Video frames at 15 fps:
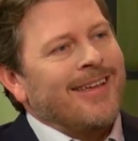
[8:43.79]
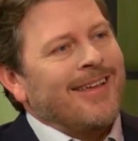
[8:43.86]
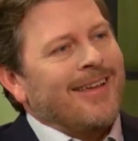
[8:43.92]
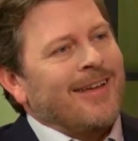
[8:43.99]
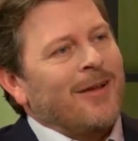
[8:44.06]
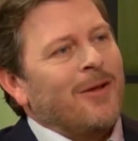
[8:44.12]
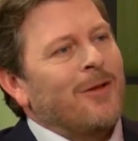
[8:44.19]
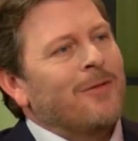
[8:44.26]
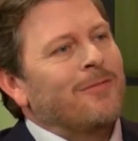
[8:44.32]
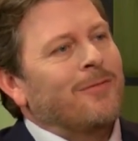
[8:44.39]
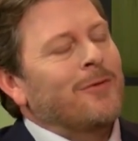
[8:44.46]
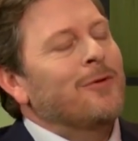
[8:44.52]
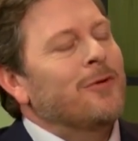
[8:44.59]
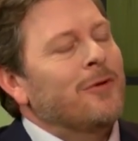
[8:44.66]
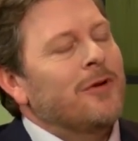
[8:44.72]
mm.
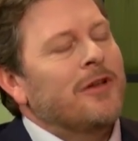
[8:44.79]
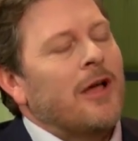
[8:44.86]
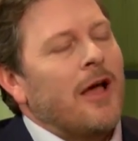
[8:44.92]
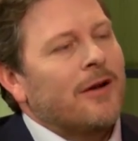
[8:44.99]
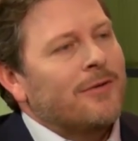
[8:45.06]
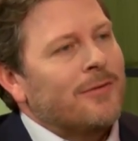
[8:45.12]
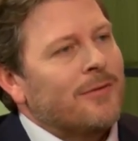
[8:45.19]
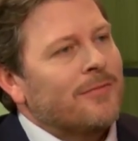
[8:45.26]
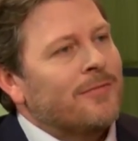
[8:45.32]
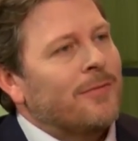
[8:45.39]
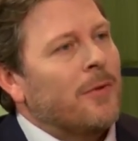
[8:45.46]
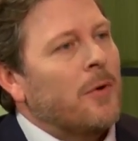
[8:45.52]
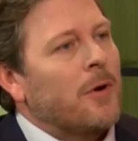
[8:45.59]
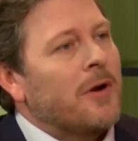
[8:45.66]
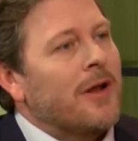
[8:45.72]
flew to a doctor in
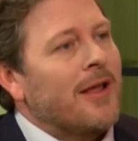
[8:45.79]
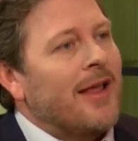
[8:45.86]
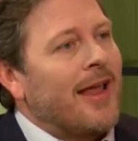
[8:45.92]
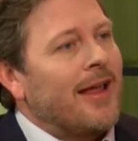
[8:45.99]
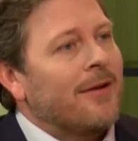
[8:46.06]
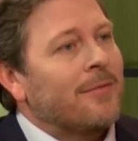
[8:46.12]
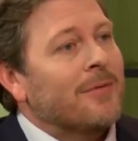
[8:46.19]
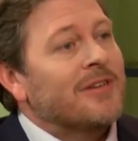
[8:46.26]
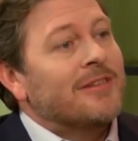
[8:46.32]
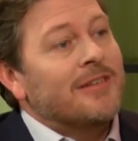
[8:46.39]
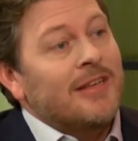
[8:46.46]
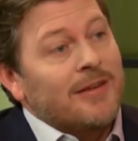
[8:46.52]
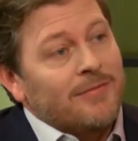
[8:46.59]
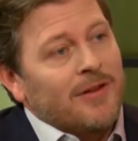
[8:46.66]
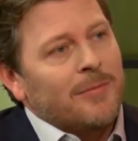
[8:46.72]
Florida and
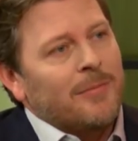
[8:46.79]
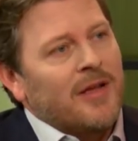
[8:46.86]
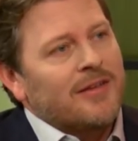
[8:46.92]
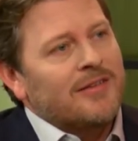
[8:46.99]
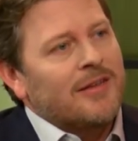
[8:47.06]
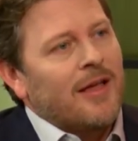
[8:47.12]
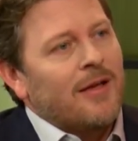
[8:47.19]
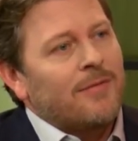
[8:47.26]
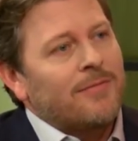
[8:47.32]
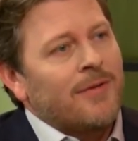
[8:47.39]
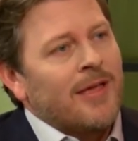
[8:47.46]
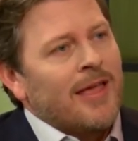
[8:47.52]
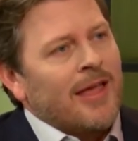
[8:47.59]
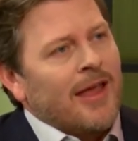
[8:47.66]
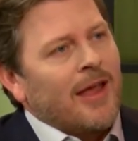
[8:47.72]
received it myself
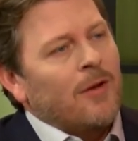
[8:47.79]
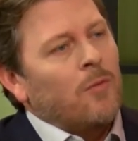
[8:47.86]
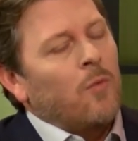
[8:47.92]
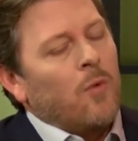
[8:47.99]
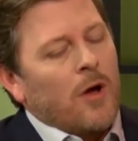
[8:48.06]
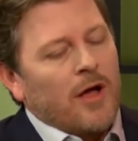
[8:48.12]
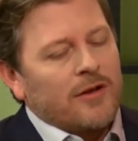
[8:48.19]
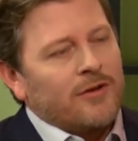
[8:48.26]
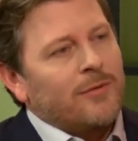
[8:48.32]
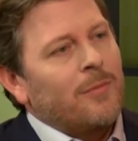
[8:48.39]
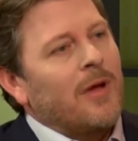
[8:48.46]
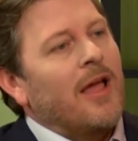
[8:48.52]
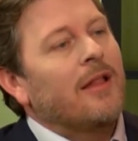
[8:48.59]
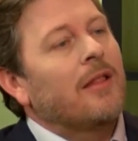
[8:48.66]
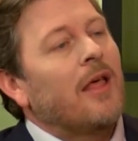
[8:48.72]
and watched
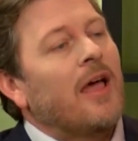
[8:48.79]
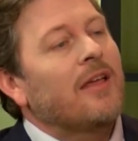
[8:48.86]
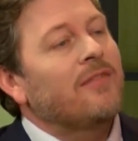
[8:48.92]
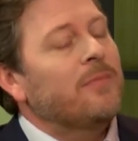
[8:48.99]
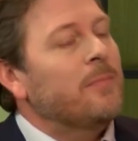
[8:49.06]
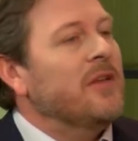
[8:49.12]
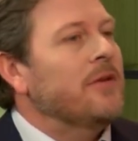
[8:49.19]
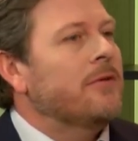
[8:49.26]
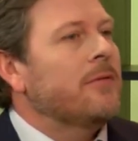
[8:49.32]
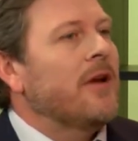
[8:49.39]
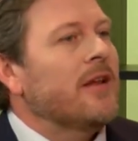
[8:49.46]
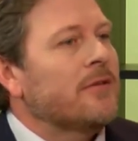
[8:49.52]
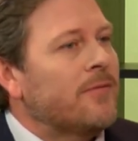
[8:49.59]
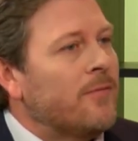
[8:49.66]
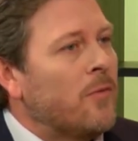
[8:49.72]
my life be
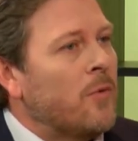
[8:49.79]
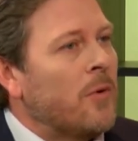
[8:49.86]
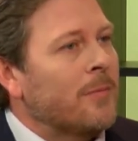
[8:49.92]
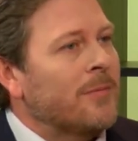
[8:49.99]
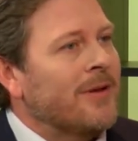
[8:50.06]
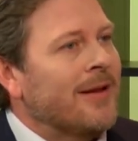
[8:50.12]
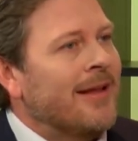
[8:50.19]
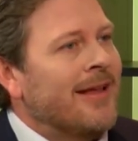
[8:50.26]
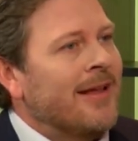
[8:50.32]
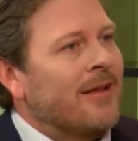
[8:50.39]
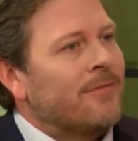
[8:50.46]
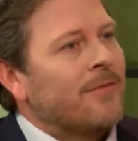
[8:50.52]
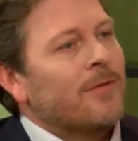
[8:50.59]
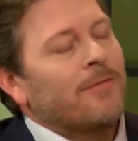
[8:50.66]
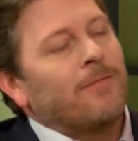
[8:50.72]
transformed.
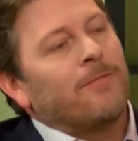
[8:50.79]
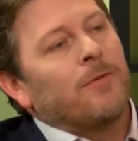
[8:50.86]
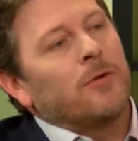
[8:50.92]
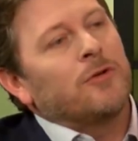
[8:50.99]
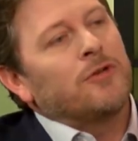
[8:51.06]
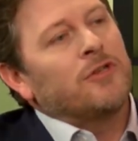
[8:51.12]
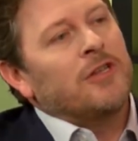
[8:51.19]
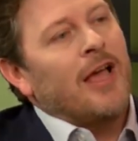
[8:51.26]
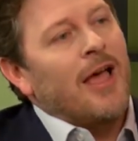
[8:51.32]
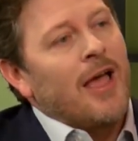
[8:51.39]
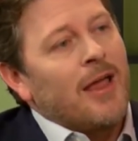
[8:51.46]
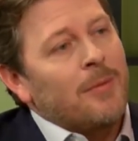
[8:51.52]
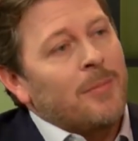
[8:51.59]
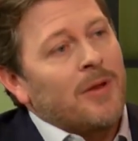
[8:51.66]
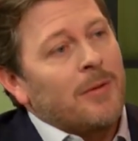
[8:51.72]
For the first
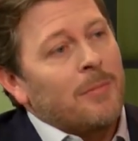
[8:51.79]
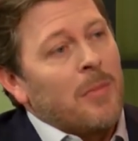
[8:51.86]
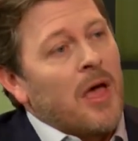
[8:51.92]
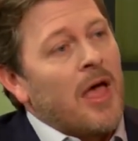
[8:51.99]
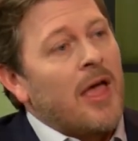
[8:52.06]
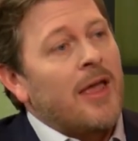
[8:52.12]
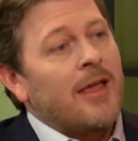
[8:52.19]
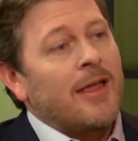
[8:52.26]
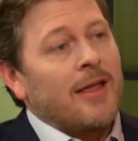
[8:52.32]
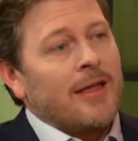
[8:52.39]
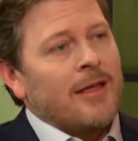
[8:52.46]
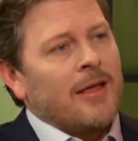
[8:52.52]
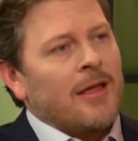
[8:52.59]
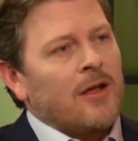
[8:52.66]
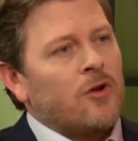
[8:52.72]
time in my
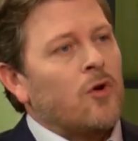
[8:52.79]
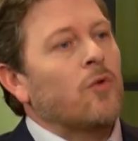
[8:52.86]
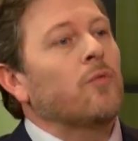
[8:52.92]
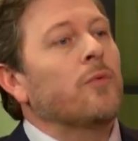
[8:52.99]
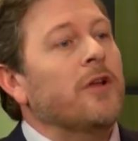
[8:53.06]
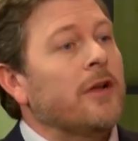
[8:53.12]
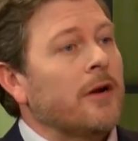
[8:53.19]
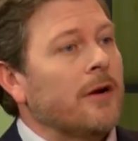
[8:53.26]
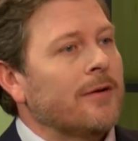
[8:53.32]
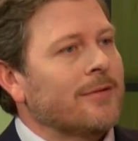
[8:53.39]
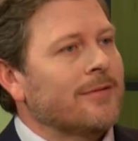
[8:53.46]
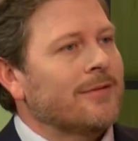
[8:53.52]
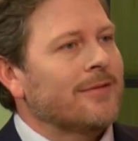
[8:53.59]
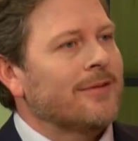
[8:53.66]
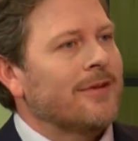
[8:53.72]
career,
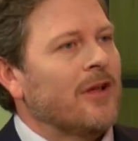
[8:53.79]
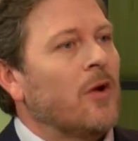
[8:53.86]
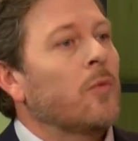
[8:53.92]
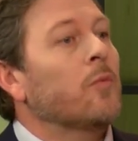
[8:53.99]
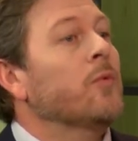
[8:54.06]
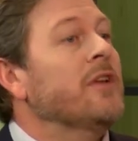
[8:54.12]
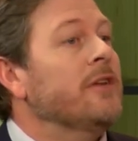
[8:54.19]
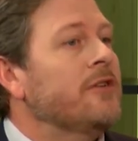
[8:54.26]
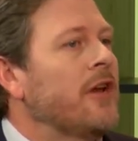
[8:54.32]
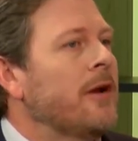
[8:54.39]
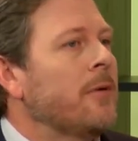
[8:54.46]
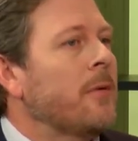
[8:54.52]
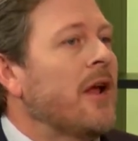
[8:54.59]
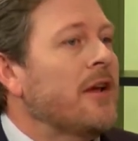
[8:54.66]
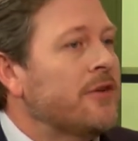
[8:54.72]

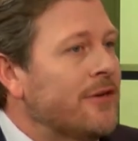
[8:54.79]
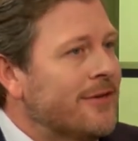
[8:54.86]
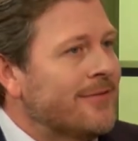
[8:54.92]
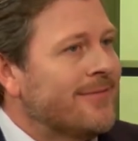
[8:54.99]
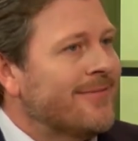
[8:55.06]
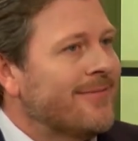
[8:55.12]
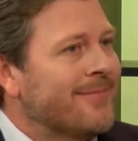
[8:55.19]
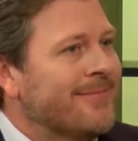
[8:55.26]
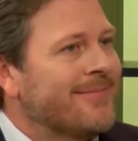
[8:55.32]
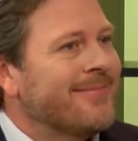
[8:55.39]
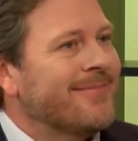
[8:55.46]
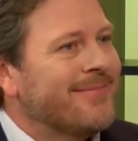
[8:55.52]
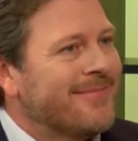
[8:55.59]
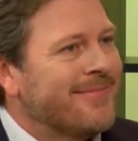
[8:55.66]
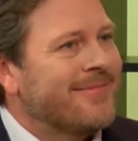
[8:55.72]
regeneration.
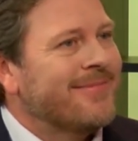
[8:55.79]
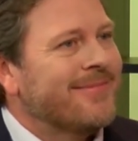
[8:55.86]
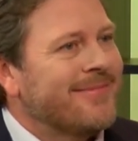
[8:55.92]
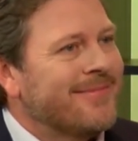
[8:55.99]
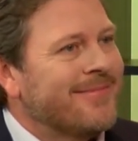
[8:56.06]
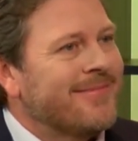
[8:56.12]
Yeah, I